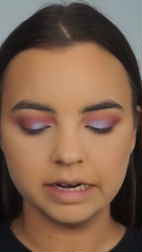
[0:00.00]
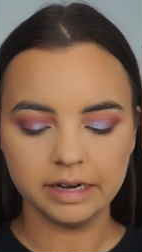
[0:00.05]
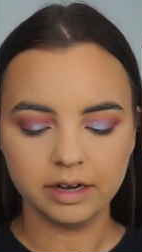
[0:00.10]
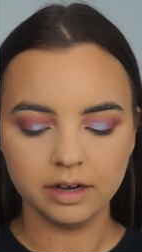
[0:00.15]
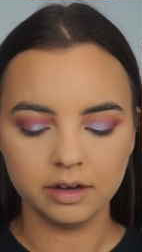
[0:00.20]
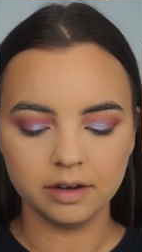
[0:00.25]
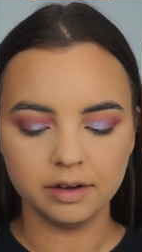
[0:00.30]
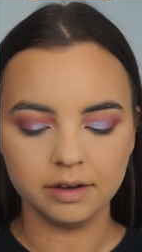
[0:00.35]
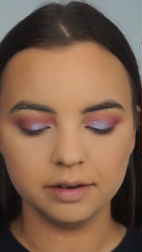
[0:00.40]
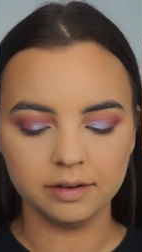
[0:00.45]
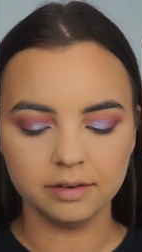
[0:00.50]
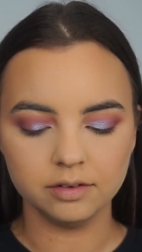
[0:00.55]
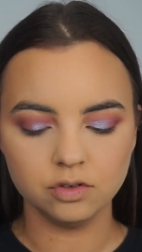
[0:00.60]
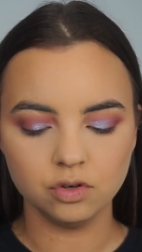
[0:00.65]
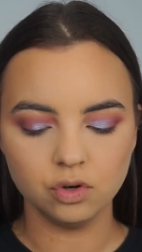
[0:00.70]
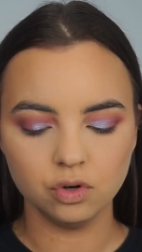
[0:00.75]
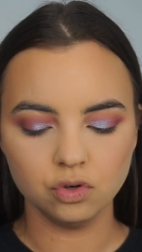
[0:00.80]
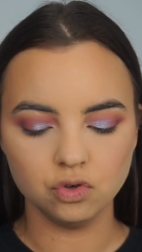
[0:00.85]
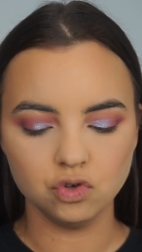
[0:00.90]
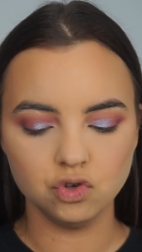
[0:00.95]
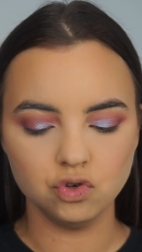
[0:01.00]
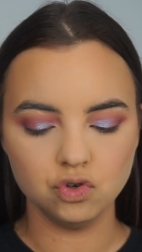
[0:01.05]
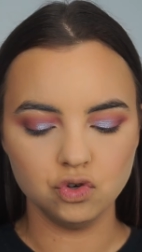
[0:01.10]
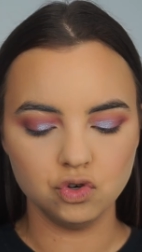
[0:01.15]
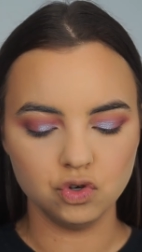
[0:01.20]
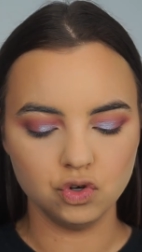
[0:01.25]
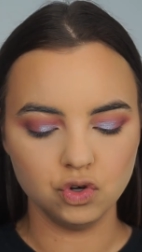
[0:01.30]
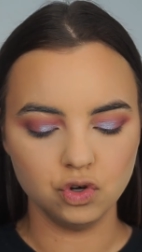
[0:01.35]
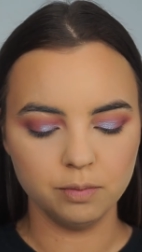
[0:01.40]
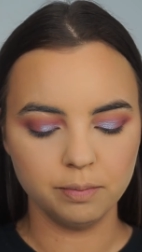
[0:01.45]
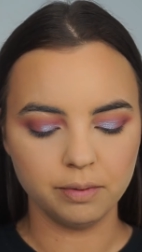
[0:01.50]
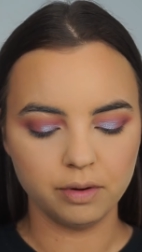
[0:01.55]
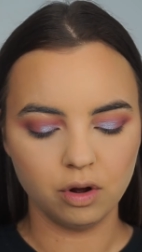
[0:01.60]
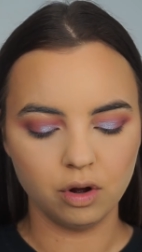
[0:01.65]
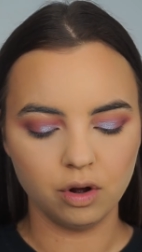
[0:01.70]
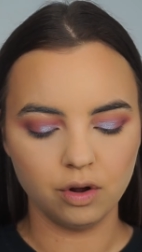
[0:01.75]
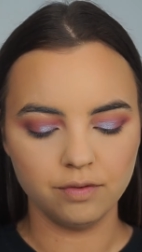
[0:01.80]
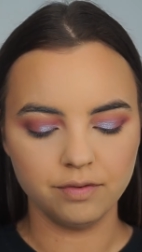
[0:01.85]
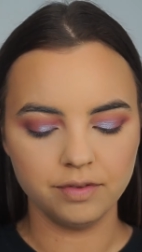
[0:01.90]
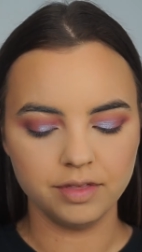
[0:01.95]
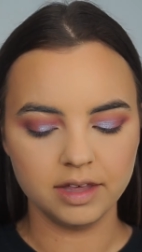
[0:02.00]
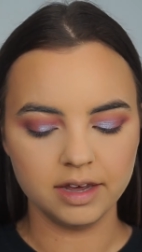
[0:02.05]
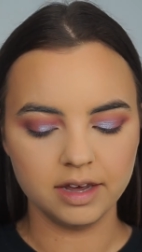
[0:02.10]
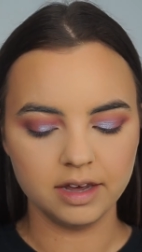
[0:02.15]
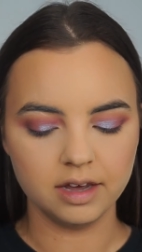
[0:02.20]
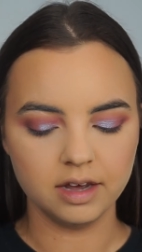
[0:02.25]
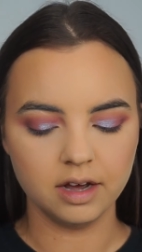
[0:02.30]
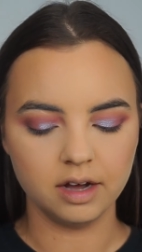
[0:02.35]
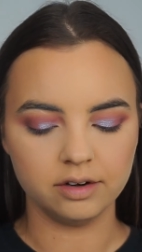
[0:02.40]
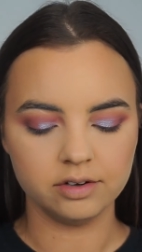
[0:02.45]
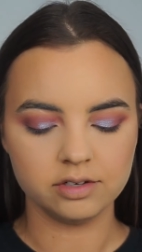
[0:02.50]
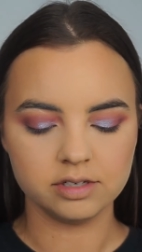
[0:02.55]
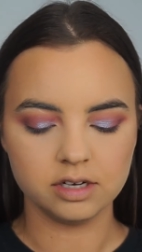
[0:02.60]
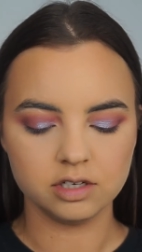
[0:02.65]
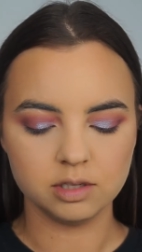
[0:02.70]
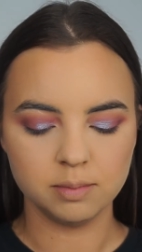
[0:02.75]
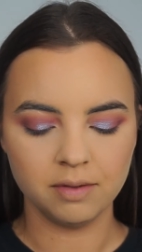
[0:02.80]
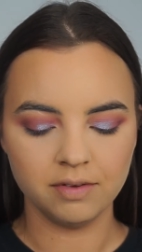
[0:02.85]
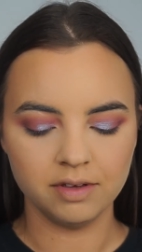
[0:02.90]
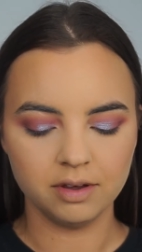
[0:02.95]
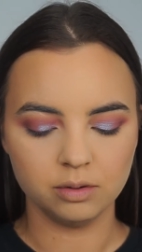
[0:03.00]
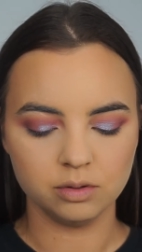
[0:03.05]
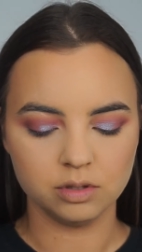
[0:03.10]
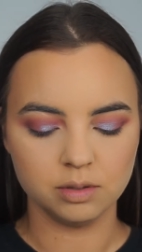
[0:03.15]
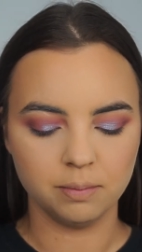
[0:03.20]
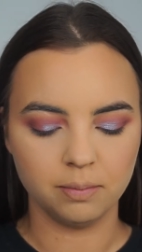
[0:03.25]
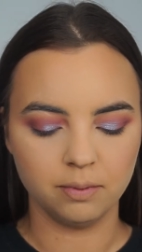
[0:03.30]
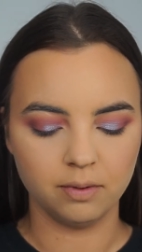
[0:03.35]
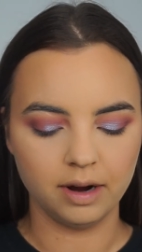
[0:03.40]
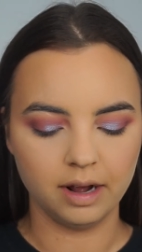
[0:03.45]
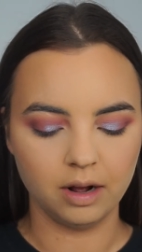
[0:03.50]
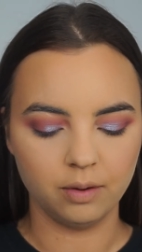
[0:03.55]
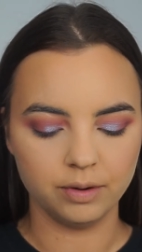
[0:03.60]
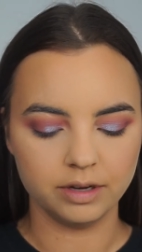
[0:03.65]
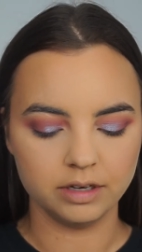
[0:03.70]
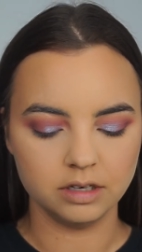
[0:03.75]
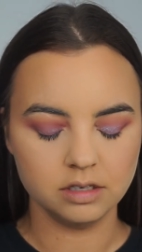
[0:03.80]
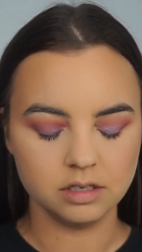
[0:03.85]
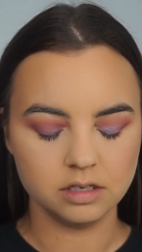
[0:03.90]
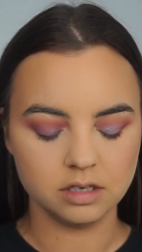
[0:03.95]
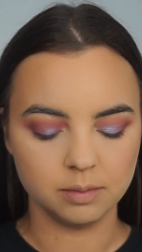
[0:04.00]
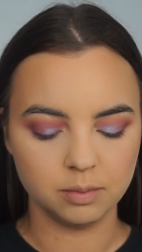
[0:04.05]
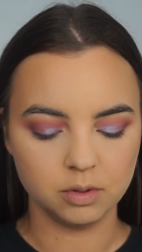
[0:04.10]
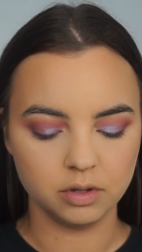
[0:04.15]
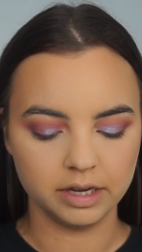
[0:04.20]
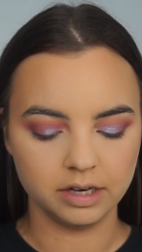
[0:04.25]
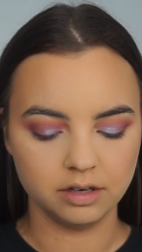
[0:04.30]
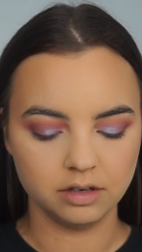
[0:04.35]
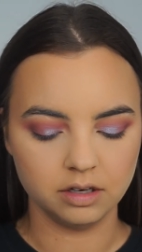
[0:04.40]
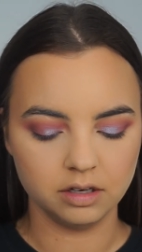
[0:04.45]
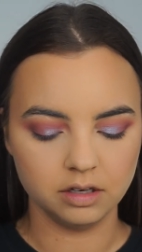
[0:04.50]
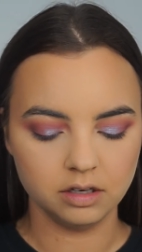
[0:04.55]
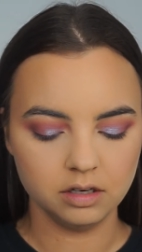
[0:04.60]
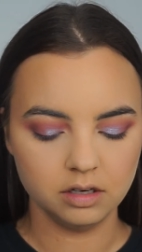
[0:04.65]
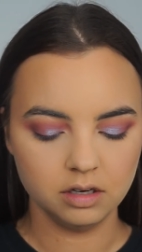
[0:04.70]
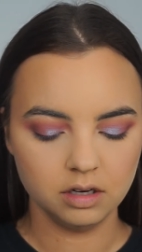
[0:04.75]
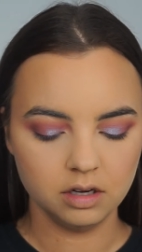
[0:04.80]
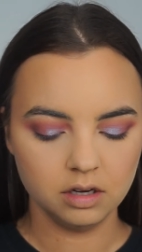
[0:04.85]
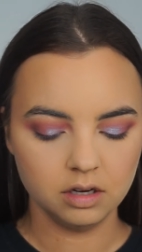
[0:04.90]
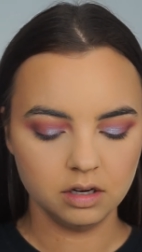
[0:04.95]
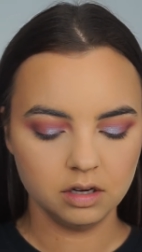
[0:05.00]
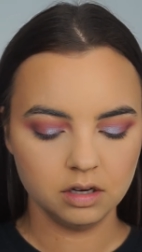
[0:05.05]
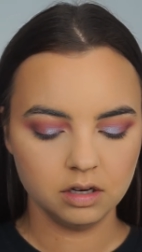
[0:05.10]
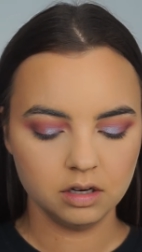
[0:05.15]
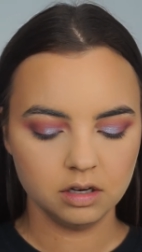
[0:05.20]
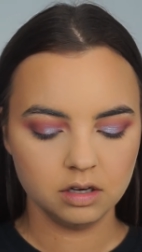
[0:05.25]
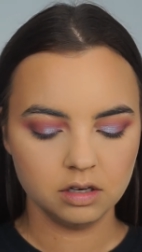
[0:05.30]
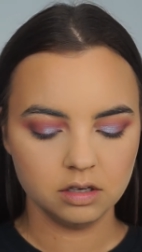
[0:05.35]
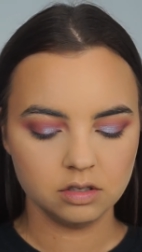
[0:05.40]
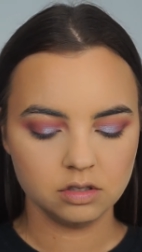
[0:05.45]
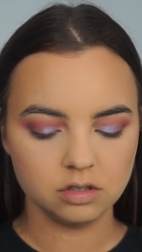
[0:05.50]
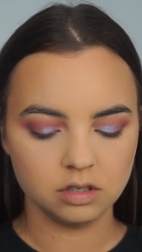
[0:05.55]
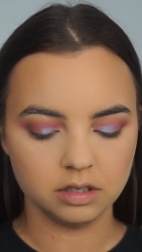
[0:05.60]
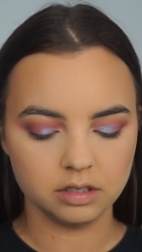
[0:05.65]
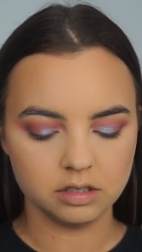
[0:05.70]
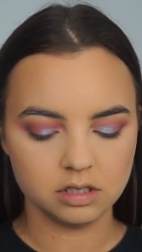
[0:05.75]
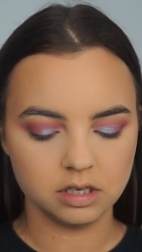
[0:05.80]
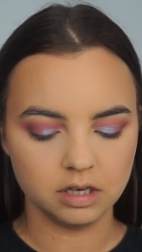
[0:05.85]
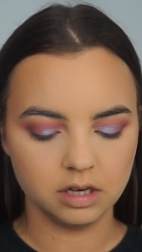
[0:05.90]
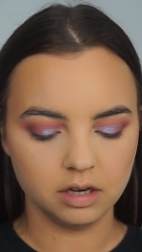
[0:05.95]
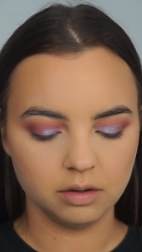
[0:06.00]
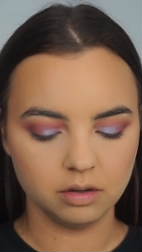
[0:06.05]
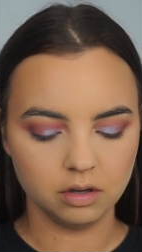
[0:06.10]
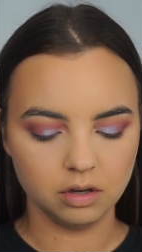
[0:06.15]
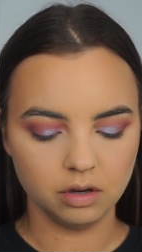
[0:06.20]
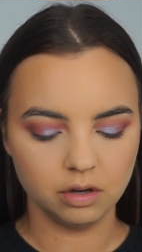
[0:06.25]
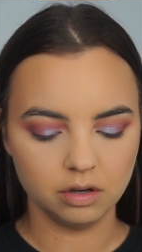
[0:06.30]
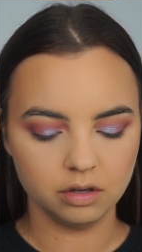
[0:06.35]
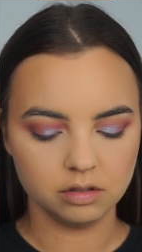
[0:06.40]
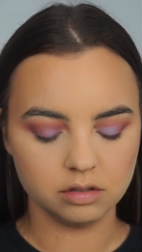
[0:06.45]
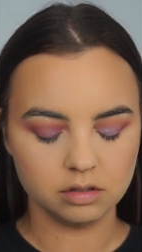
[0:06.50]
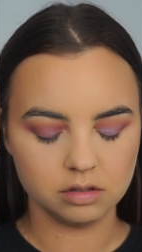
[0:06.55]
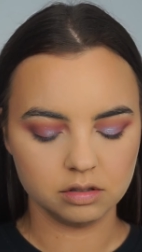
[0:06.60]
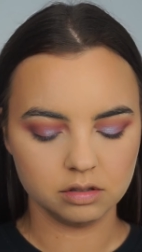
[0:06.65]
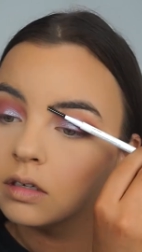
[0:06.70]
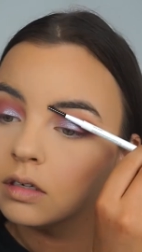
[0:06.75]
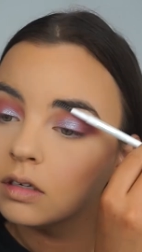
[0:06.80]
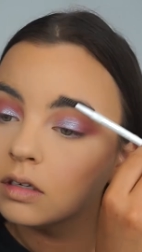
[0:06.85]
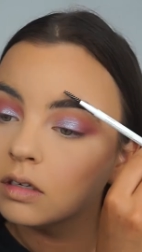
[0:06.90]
like a dupe of the Anastasia Beverly Hills Brow Wiz, double-ended. So let's see how it goes.